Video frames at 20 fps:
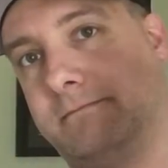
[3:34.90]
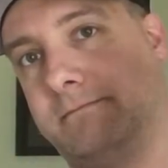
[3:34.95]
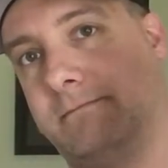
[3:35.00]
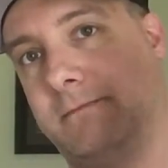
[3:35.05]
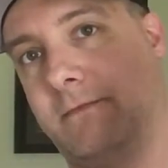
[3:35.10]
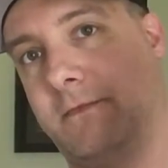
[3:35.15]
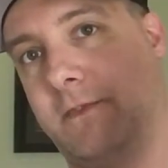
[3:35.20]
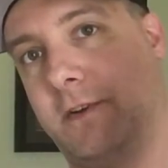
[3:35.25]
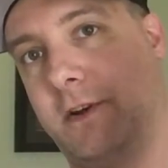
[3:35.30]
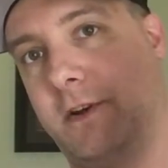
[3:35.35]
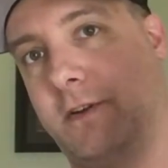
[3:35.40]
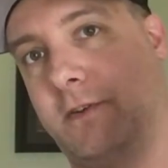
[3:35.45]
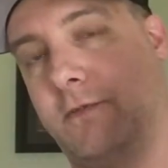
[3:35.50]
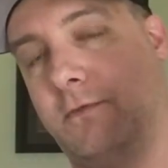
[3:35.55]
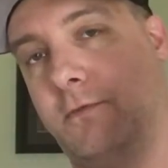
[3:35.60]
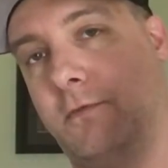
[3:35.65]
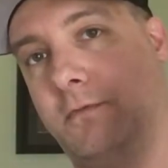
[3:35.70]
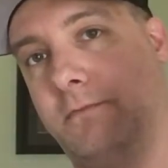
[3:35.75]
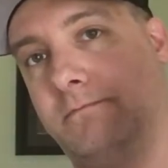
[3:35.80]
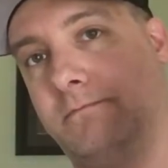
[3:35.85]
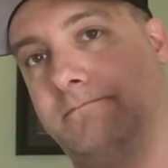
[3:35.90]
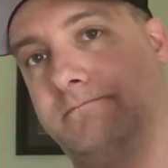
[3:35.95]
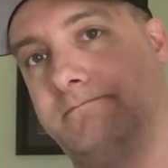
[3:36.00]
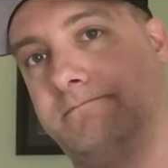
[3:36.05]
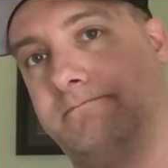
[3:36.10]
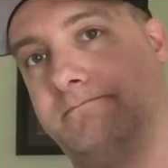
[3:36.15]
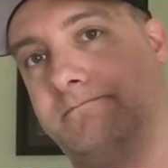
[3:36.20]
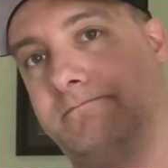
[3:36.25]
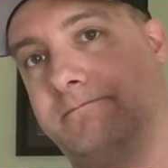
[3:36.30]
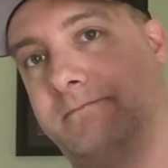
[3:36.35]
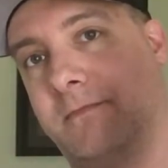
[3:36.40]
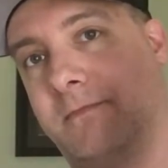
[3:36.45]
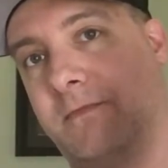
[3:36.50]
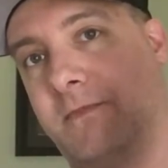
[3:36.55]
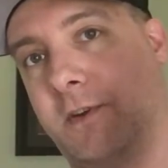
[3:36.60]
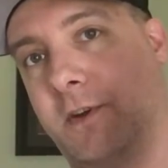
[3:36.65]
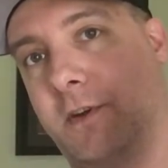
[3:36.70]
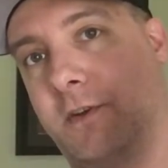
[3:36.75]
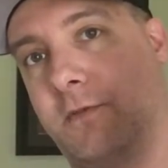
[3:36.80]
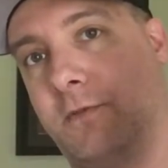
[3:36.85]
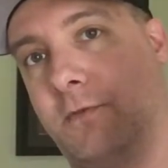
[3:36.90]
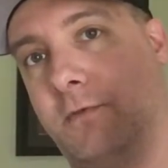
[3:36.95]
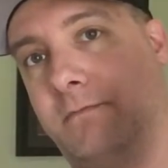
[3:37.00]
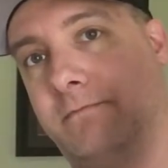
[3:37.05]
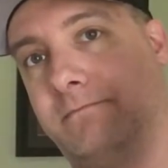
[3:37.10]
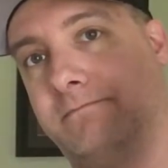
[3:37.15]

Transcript: Very cool. Very cool.